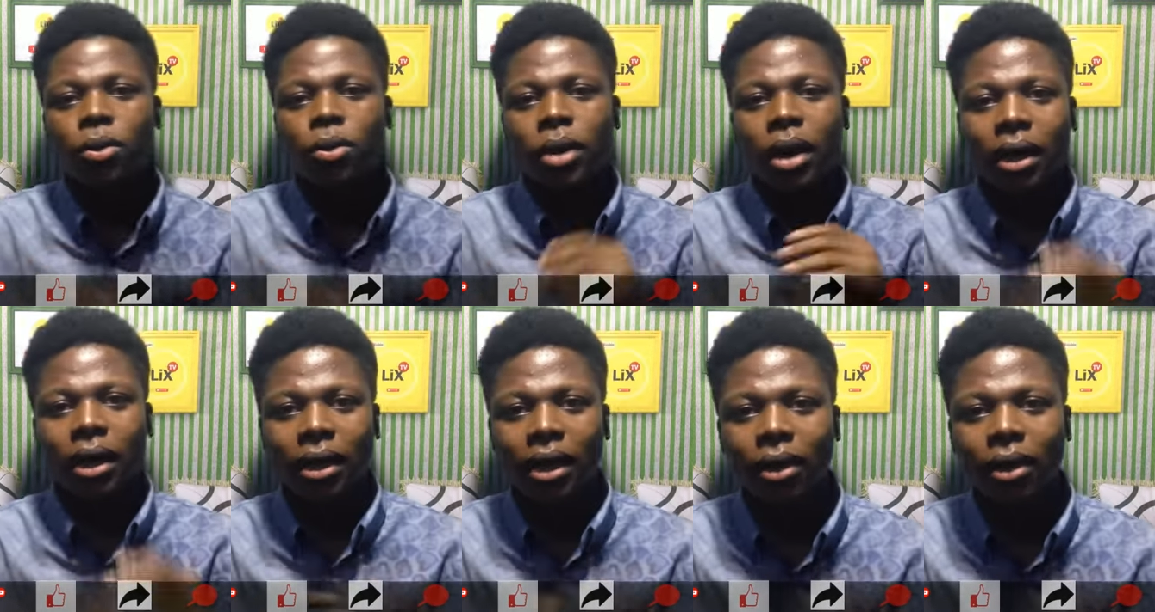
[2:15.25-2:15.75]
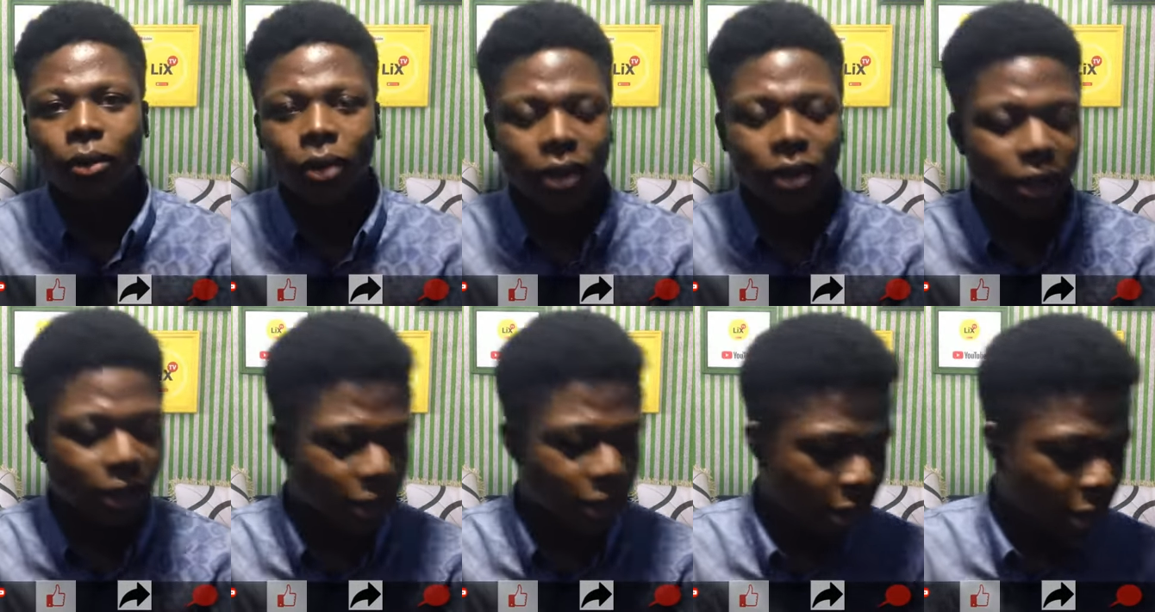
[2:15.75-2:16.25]
We are done
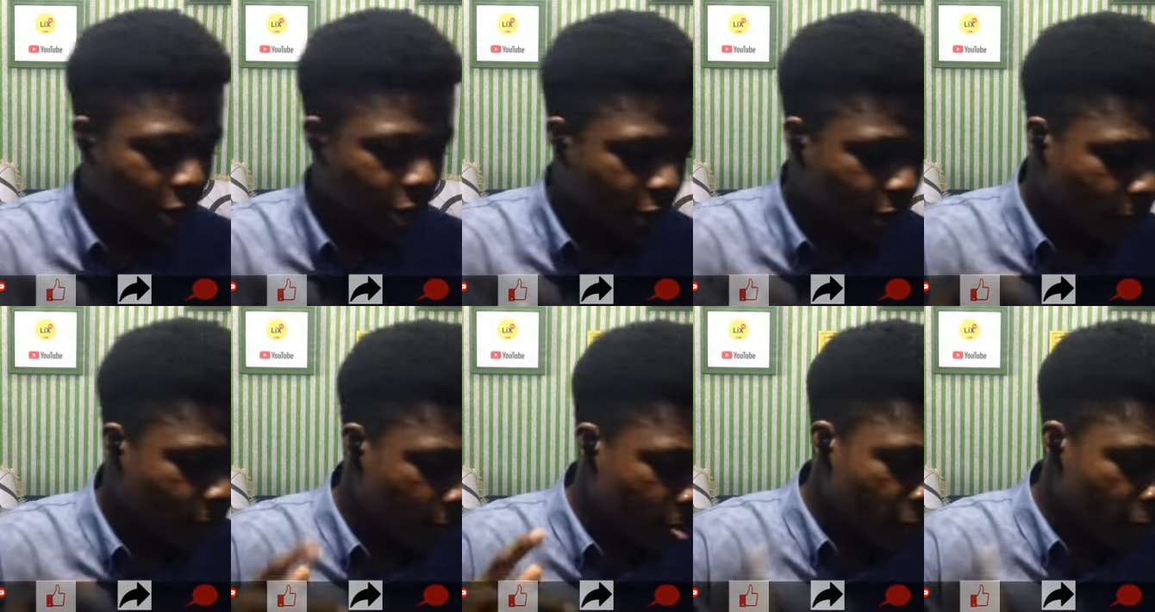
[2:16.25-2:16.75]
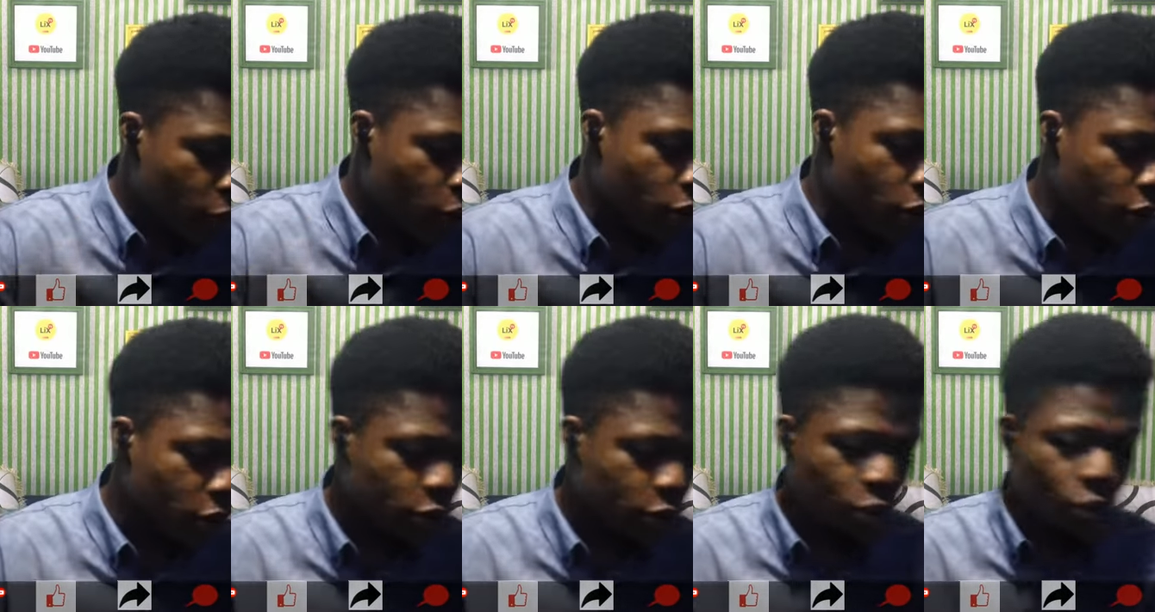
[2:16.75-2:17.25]
with this. And
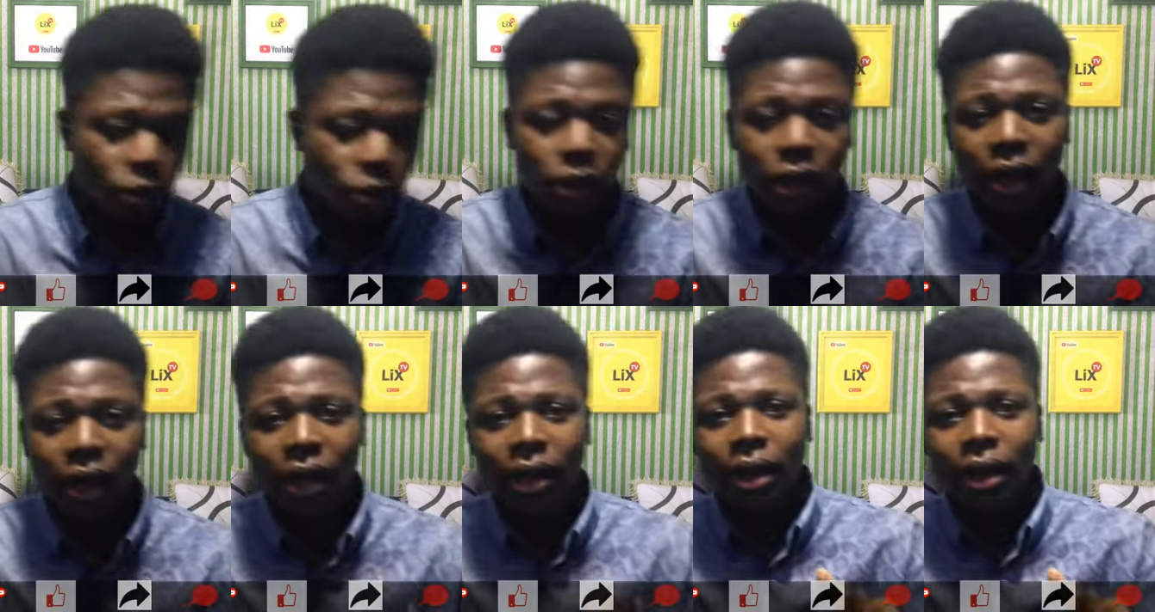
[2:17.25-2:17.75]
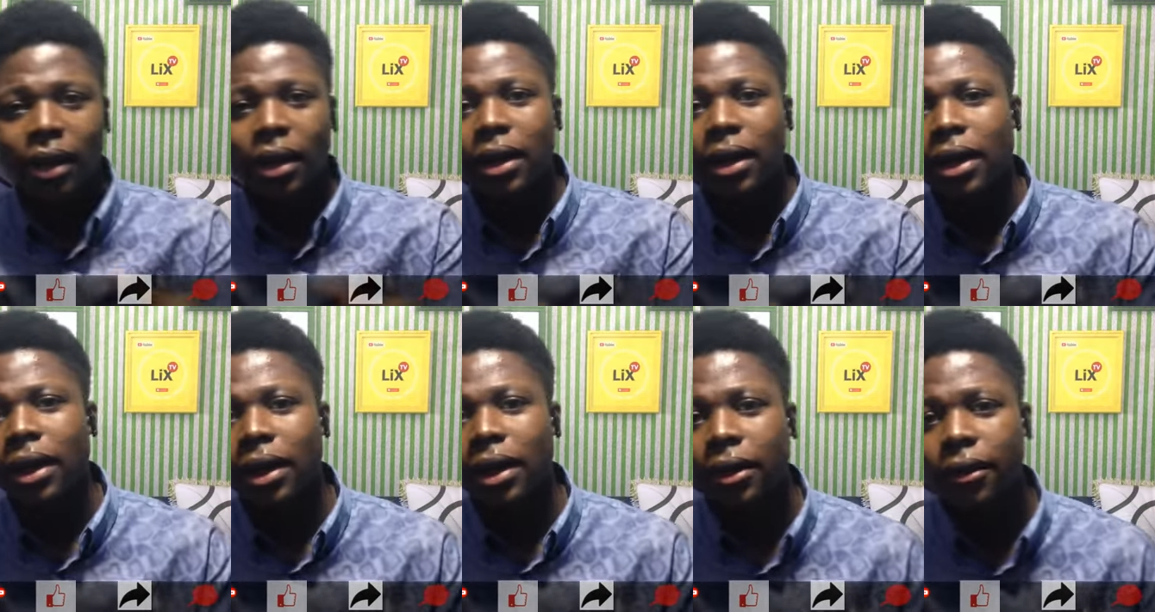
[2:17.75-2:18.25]
we also had
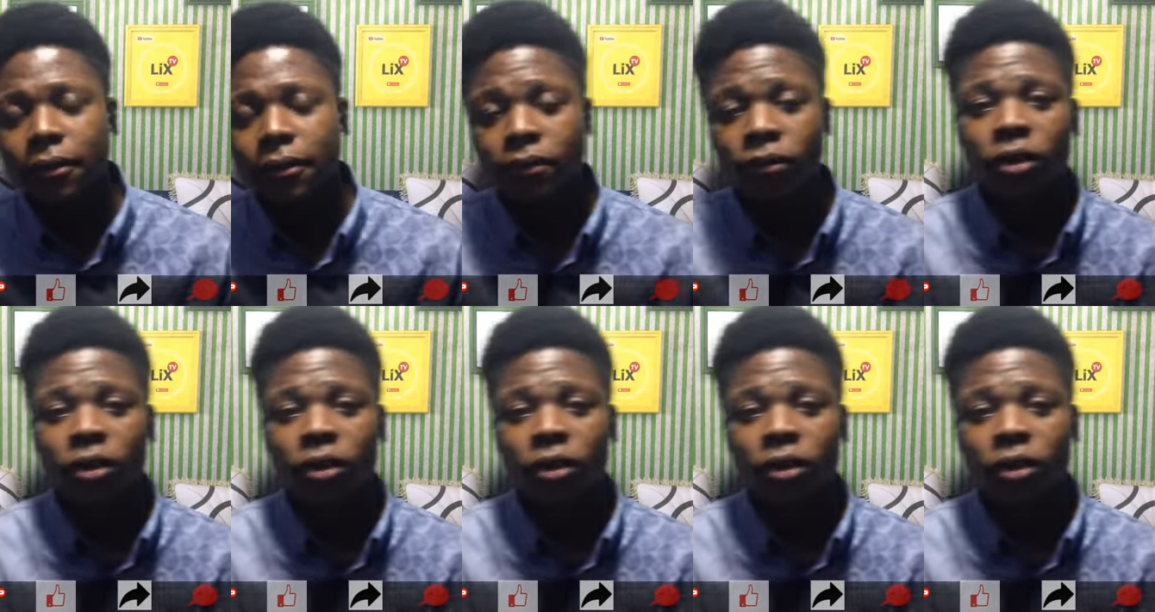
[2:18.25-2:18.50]
another